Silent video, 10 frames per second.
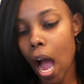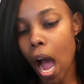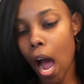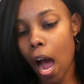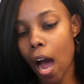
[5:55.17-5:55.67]

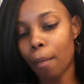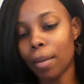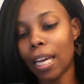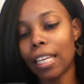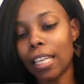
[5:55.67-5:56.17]
Um,
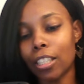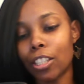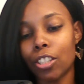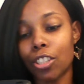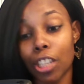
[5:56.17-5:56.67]
he
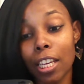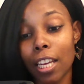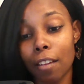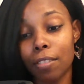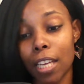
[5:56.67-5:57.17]
she
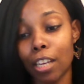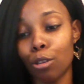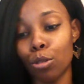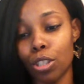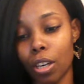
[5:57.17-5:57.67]
lives in
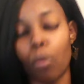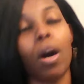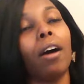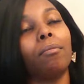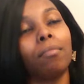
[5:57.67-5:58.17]
New uh,
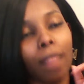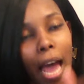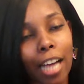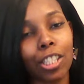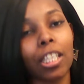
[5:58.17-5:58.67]
well,
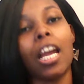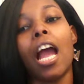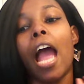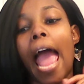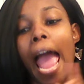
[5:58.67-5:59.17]
actually
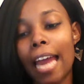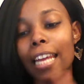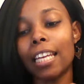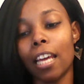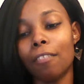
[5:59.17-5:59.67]

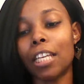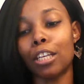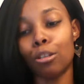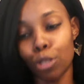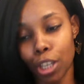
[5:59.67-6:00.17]
Eddie lives
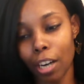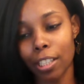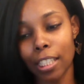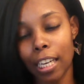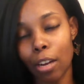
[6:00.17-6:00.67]
in New
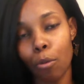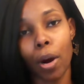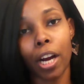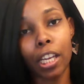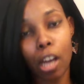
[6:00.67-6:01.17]
Jersey
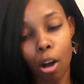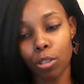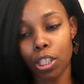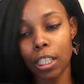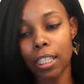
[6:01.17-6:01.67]
where he
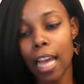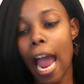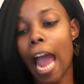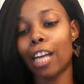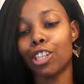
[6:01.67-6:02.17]
coaches,
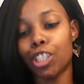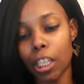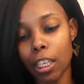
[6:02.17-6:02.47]
and she